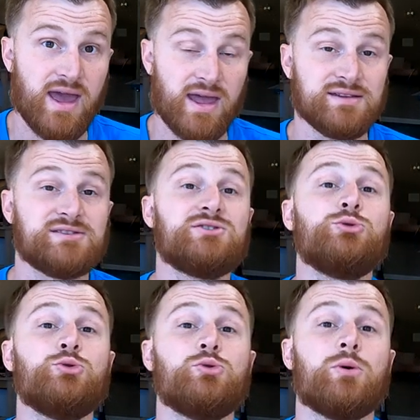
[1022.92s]
And
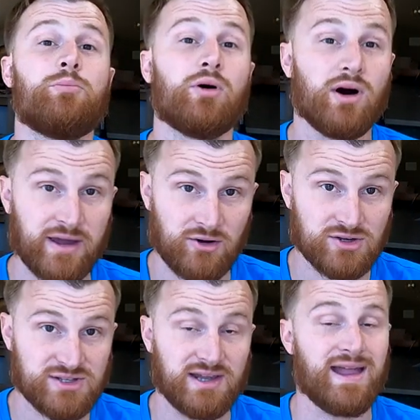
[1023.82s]
to
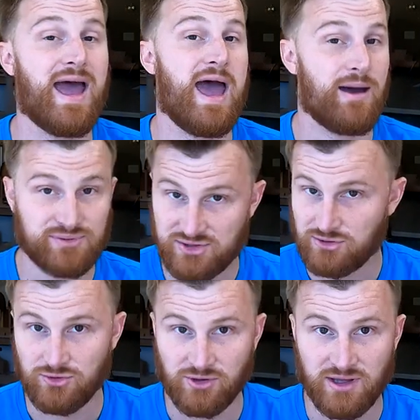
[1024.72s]
players, it
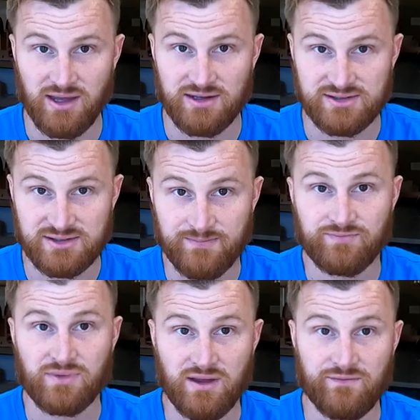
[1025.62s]
absolutely is.
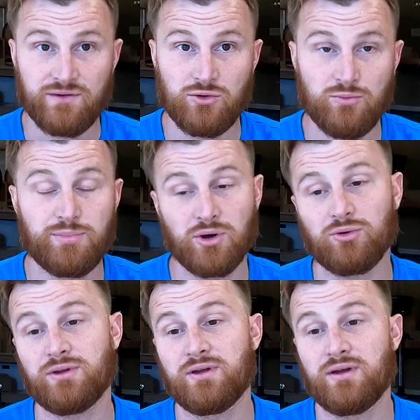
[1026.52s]
If you
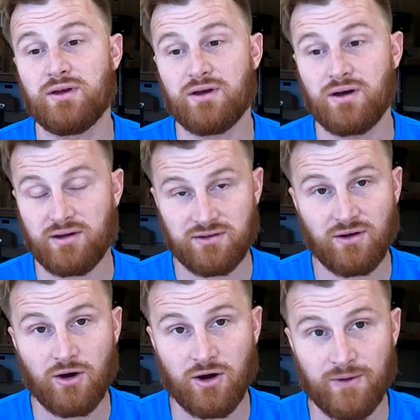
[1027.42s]
built a
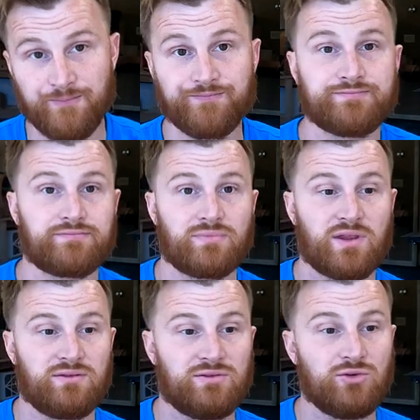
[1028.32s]
guitar
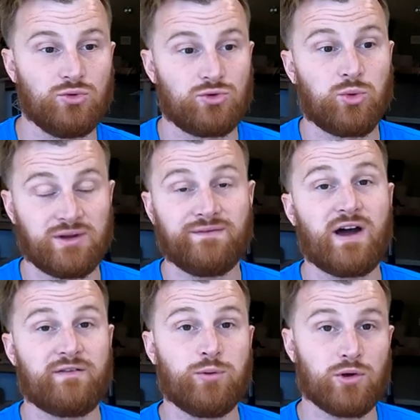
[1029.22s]
to
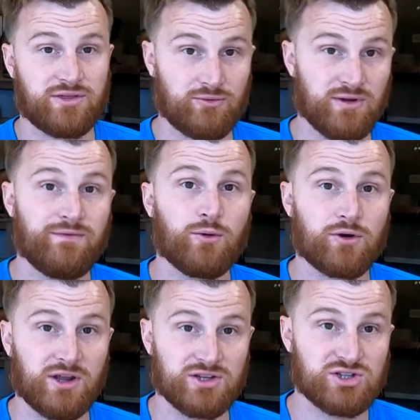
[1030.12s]

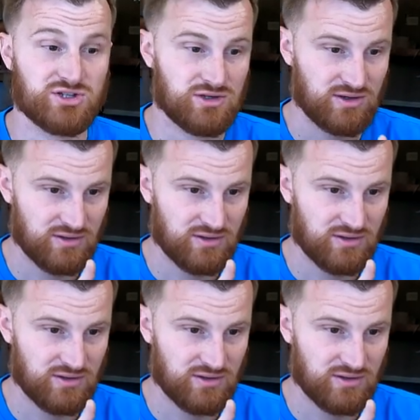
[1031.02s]
25.34 inch,